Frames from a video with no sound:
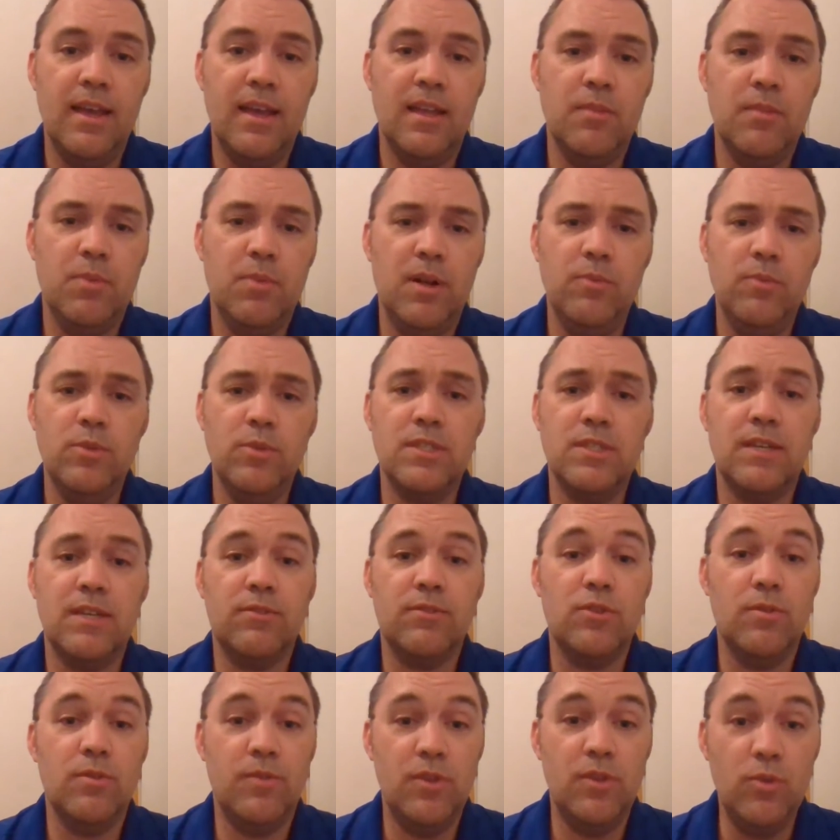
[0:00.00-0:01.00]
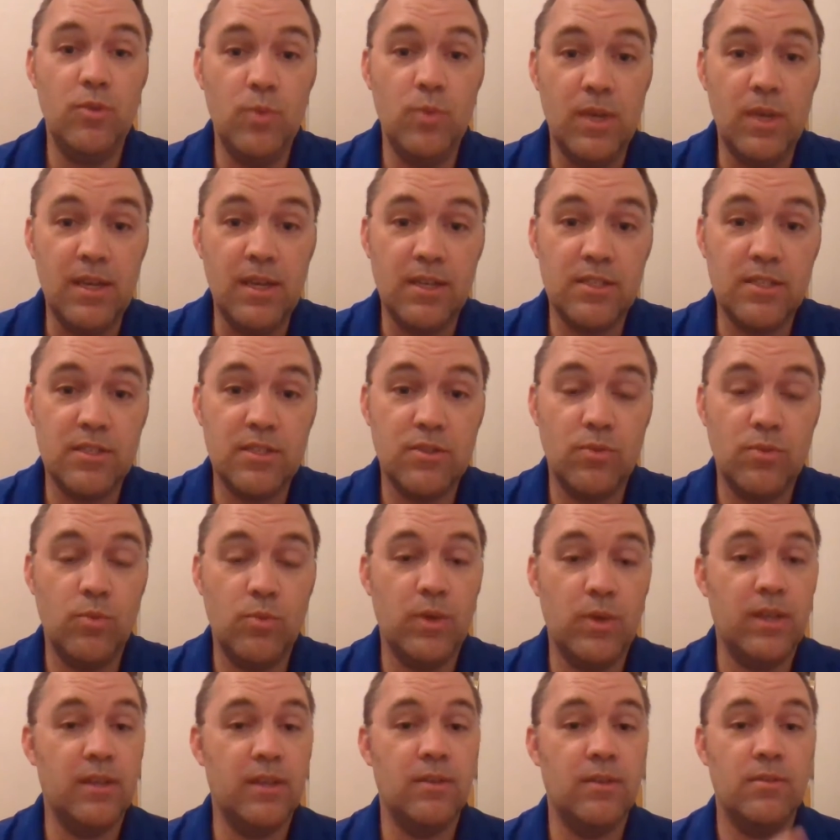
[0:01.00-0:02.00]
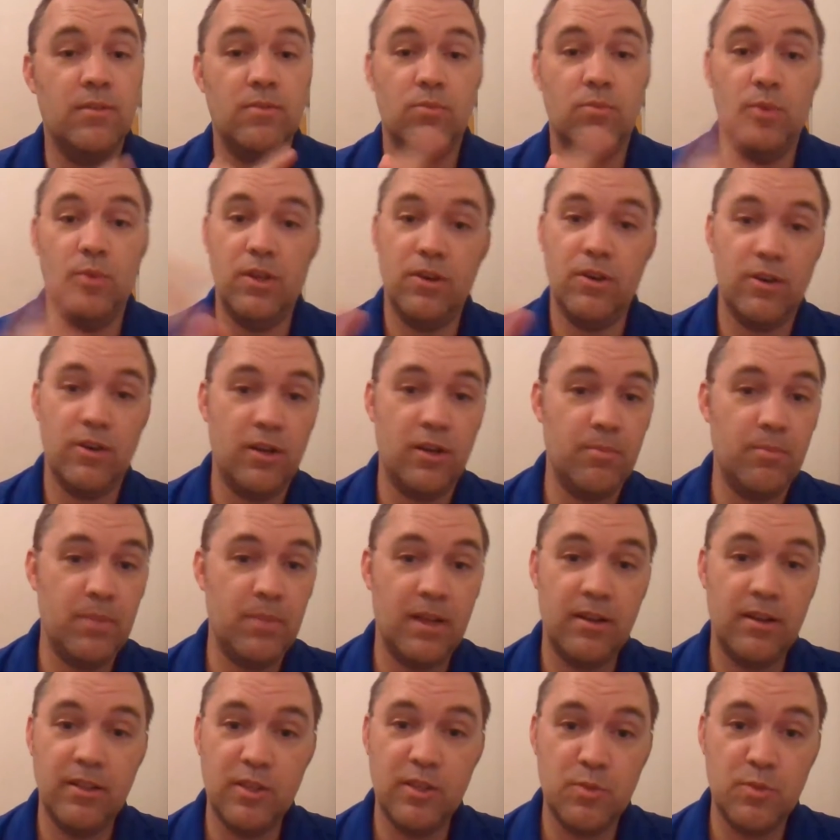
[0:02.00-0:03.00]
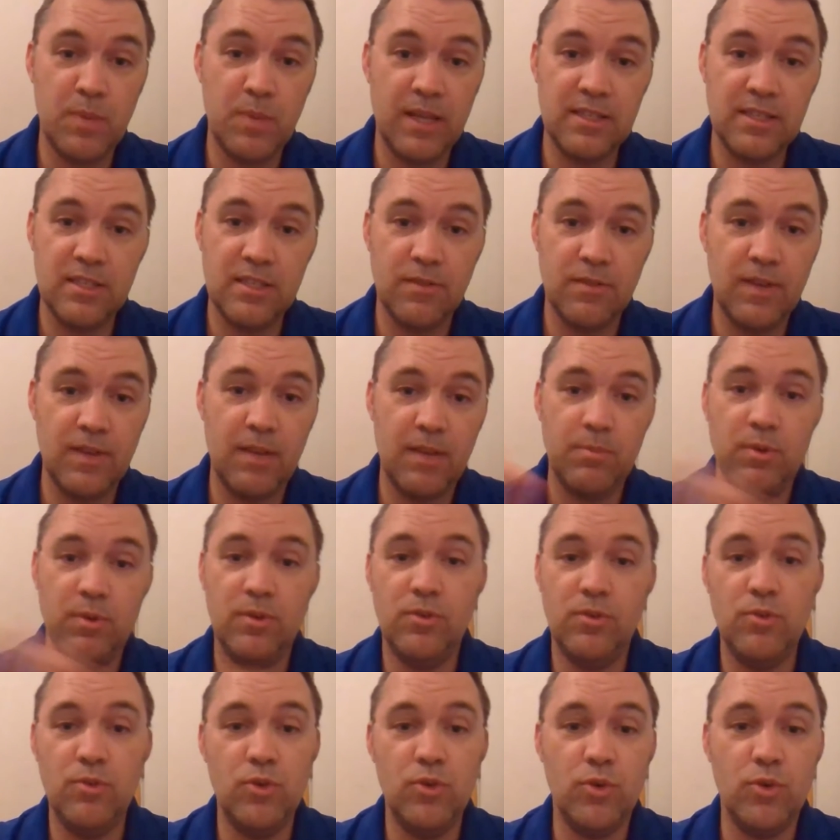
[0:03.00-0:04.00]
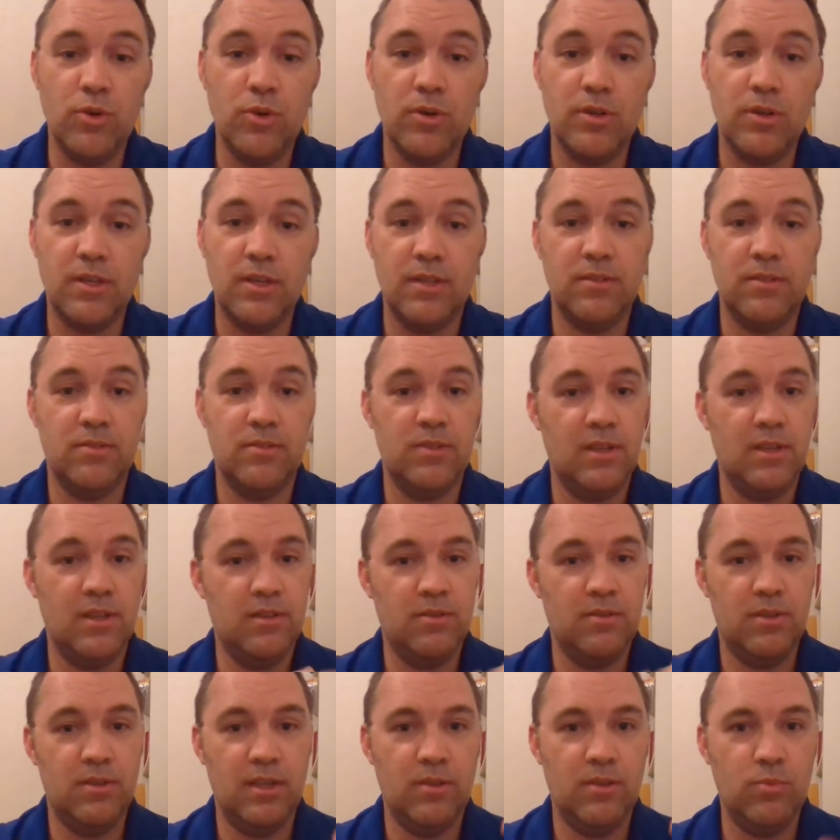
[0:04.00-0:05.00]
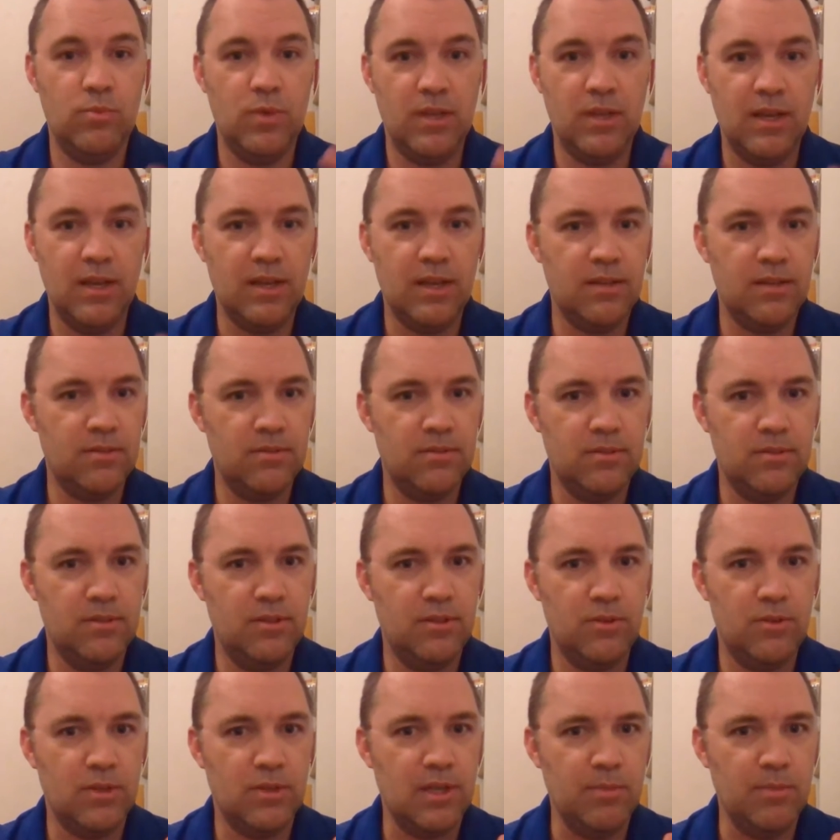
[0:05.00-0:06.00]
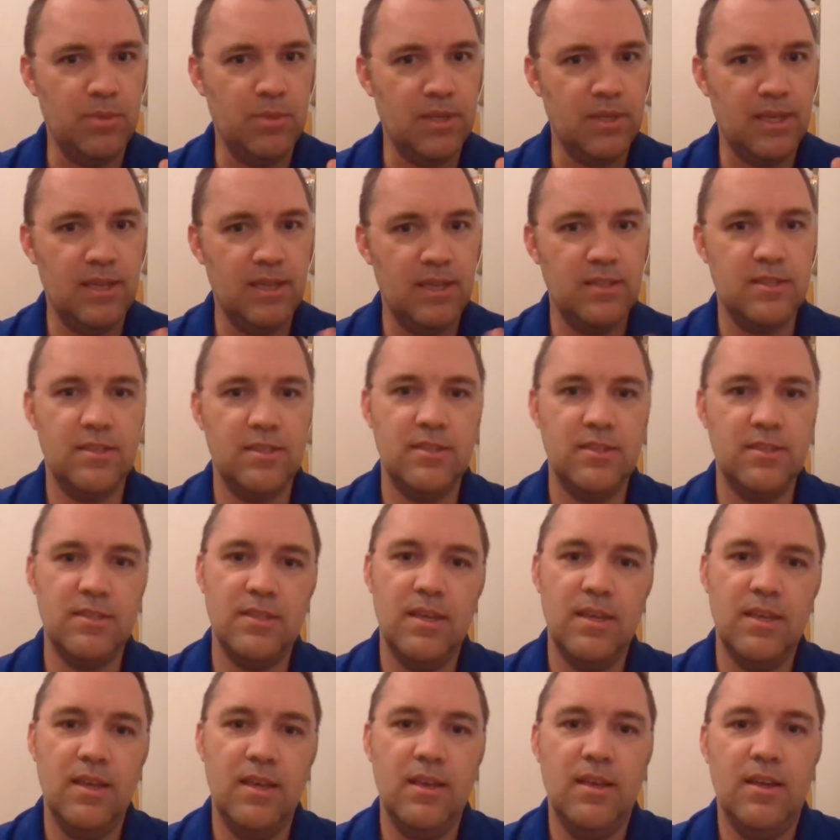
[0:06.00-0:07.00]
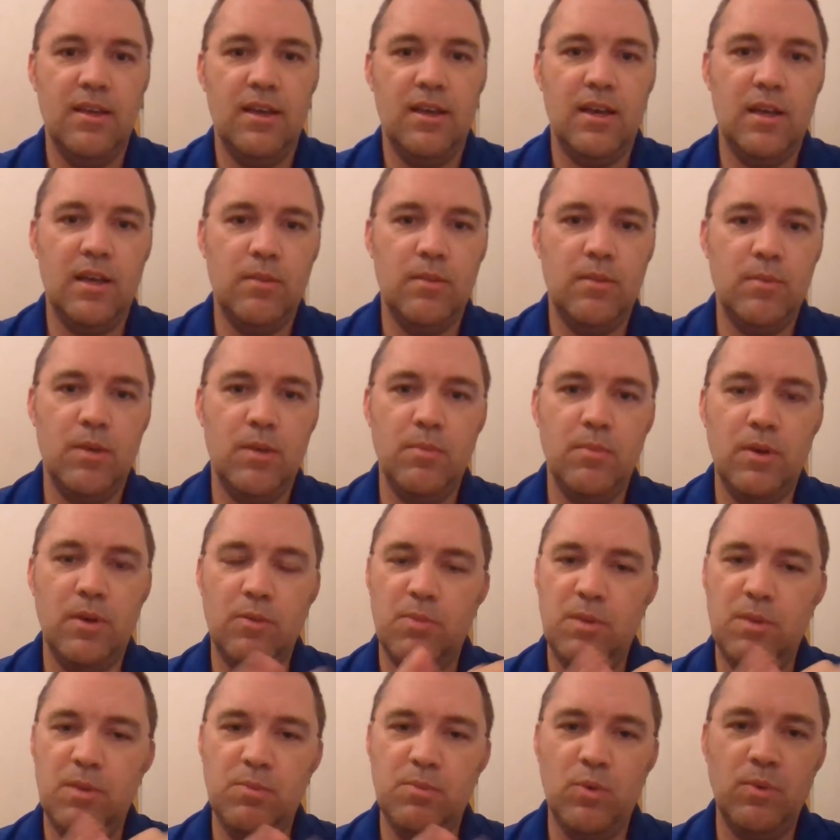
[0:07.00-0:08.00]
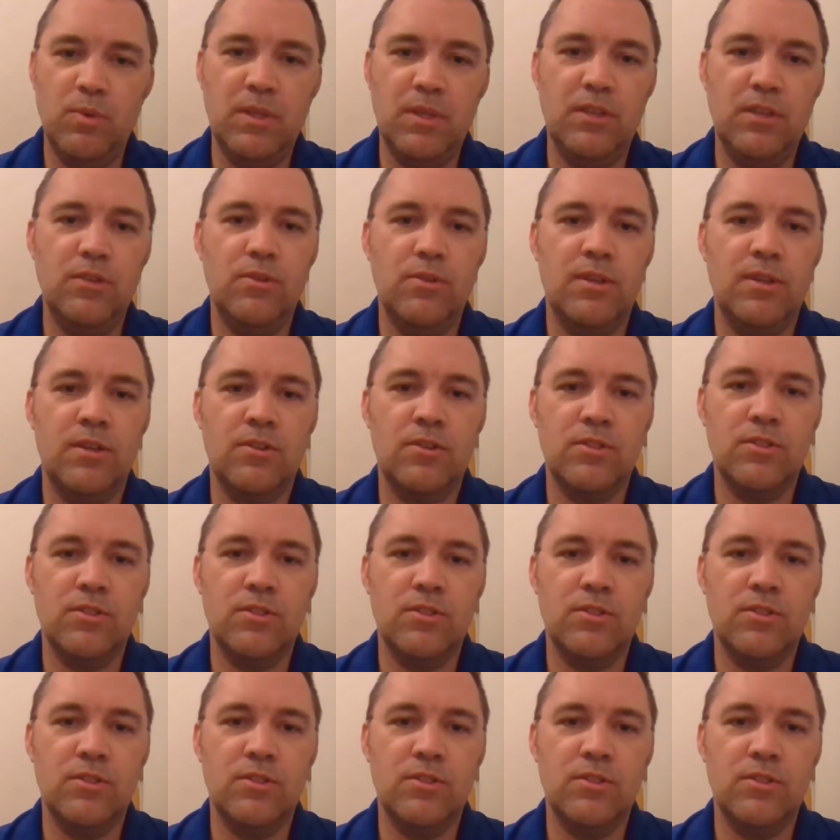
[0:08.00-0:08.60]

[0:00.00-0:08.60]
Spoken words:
And the problem was, after a few weeks, when we heard about all this bad stuff happening in New York, and we got, you know, a couple of cases among people we knew in